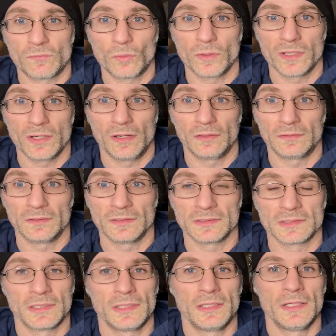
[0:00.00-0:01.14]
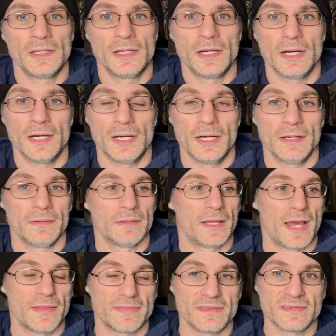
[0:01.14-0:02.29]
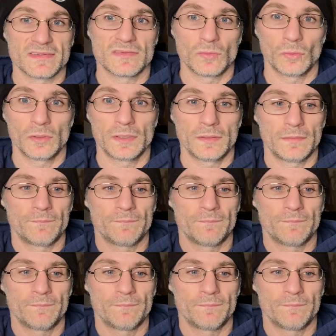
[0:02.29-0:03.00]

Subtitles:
$40. At this store,